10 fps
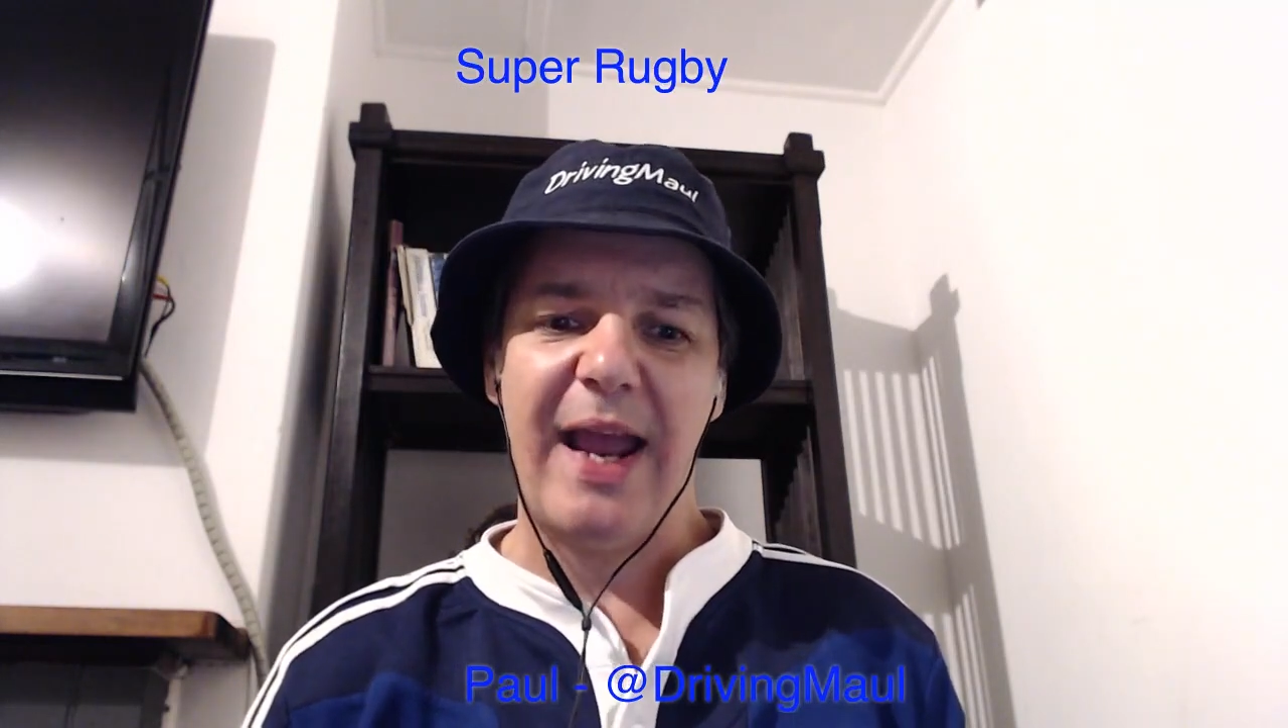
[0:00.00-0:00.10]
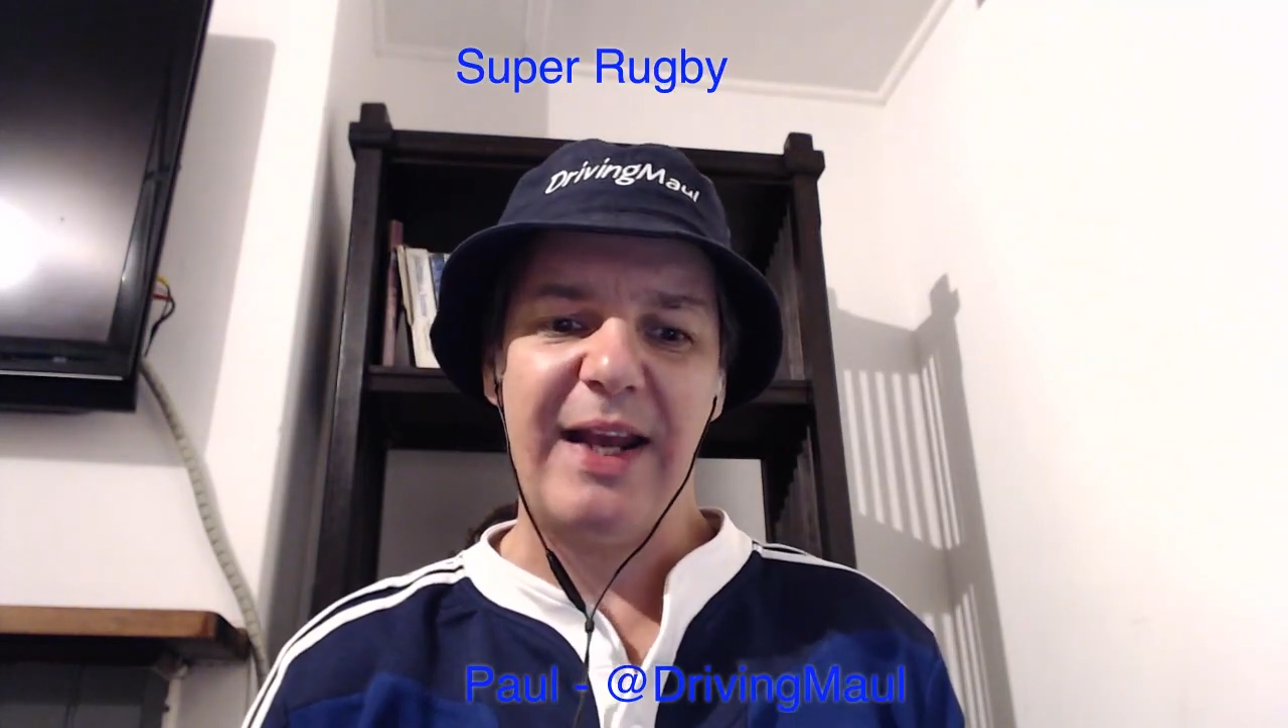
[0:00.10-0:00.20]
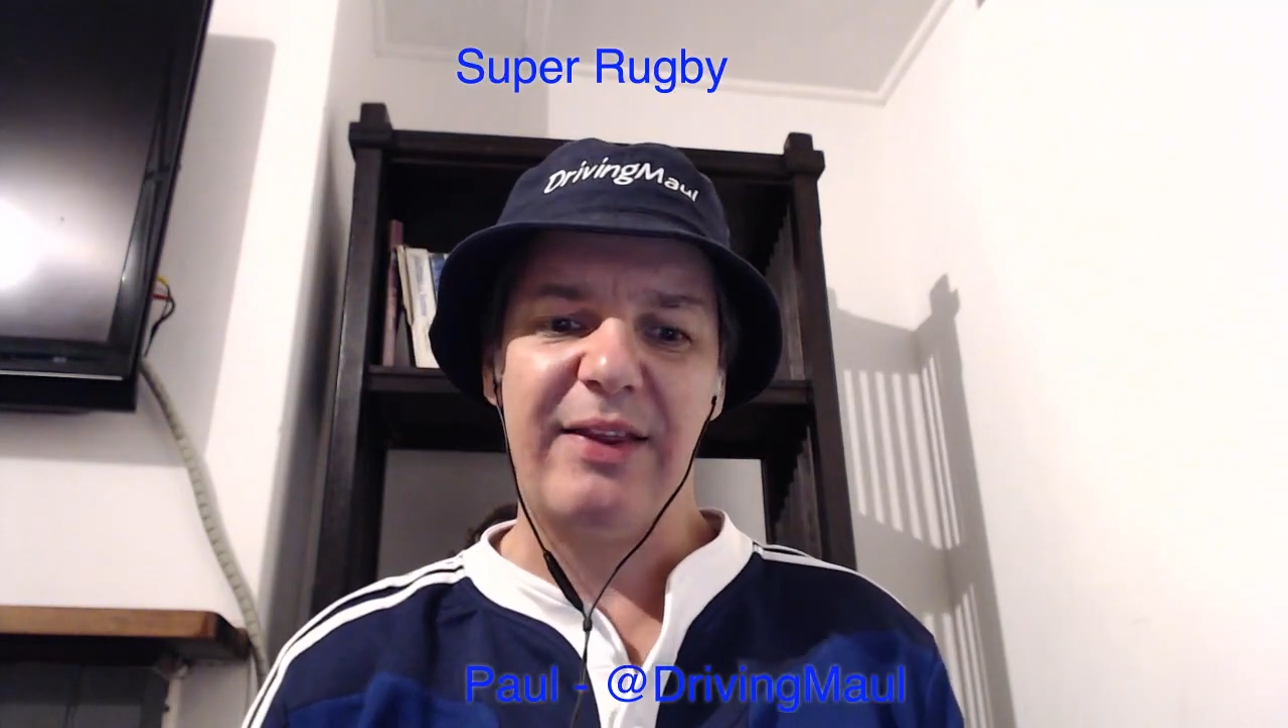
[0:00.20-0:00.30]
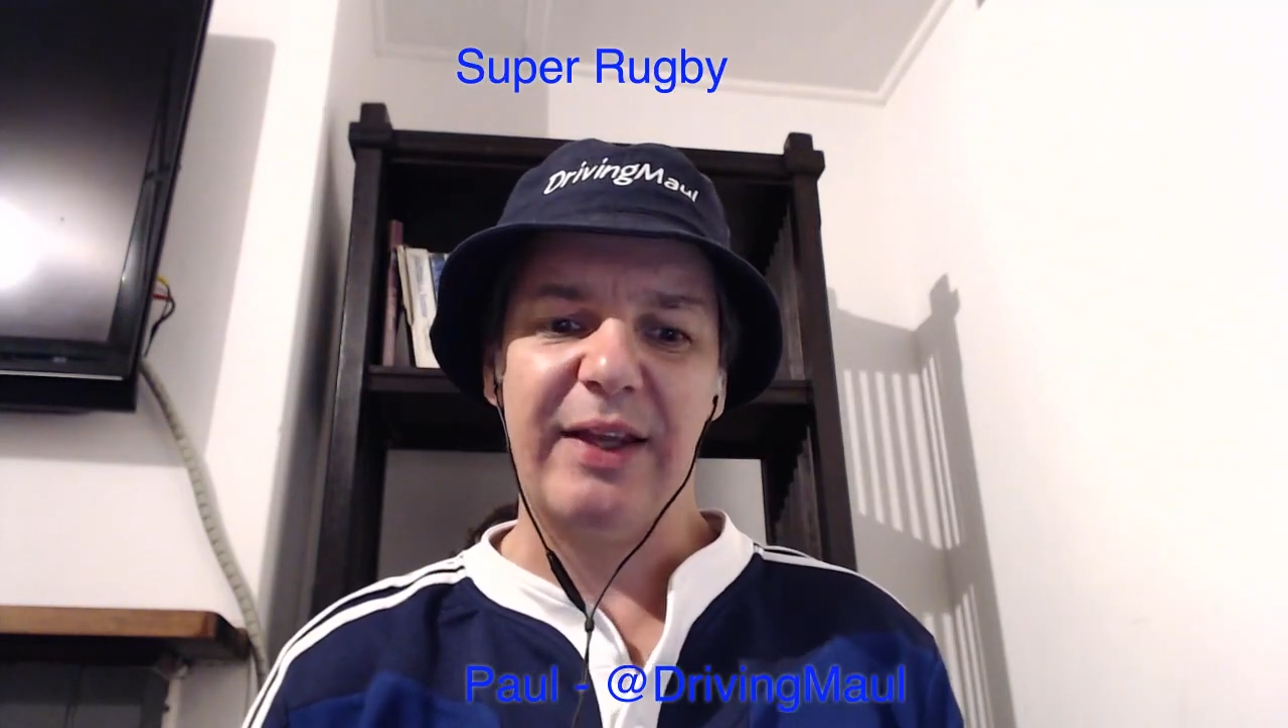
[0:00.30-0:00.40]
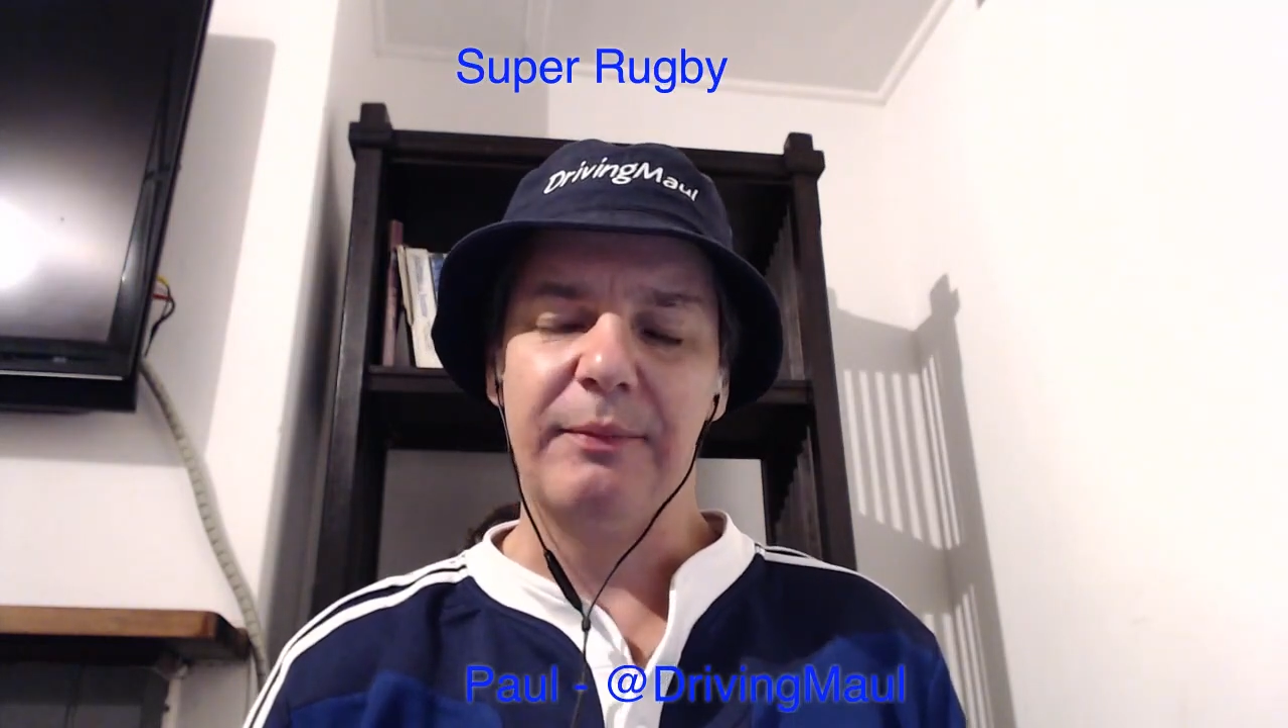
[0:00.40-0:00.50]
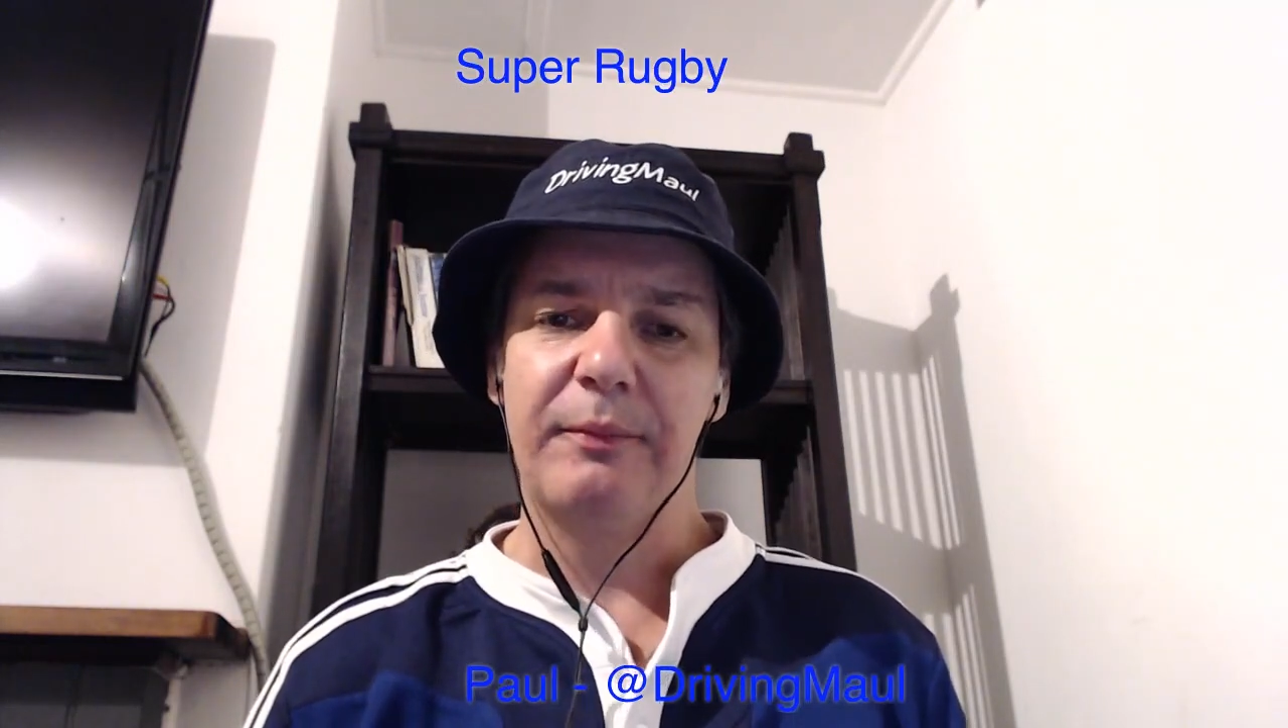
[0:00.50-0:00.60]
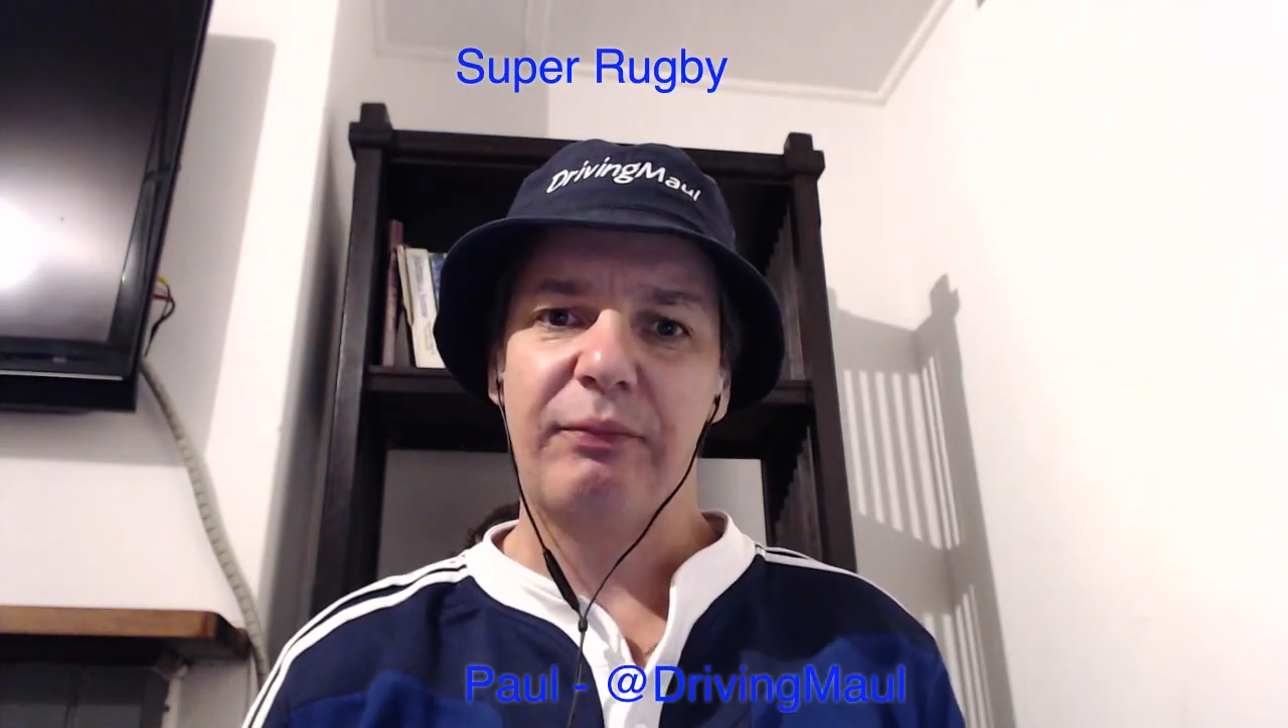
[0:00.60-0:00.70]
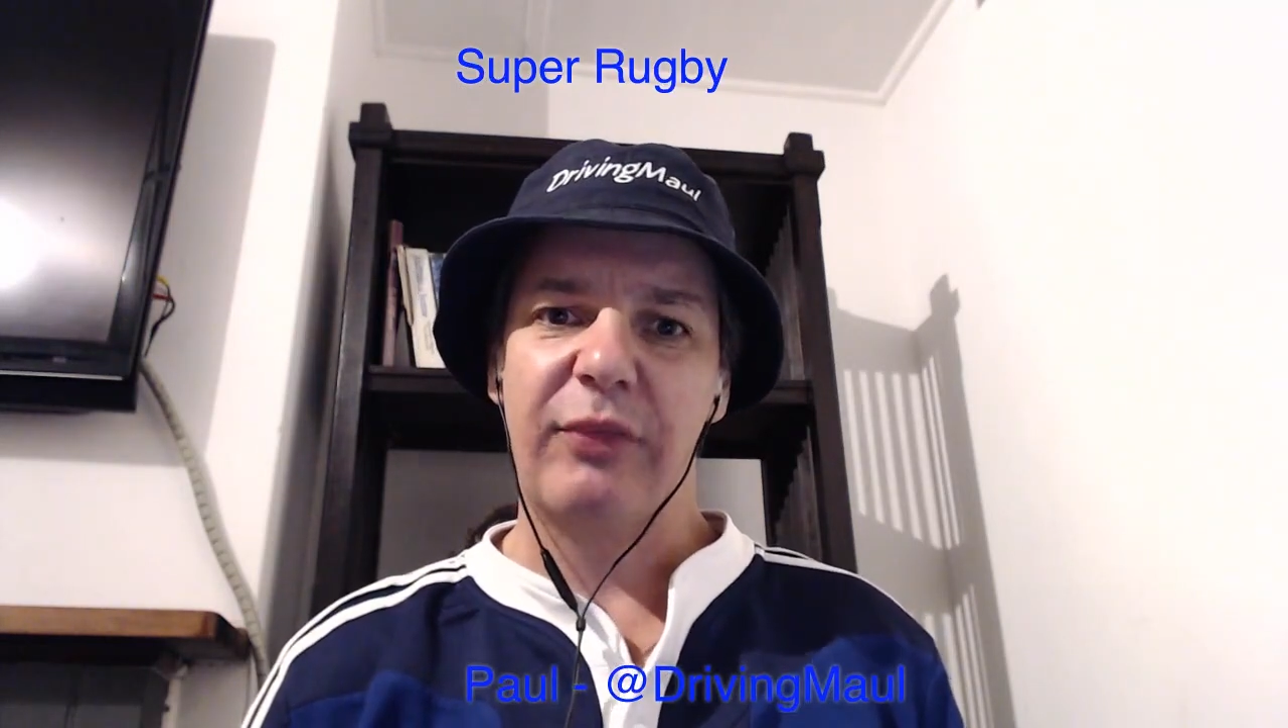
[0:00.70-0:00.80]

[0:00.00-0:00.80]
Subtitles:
anything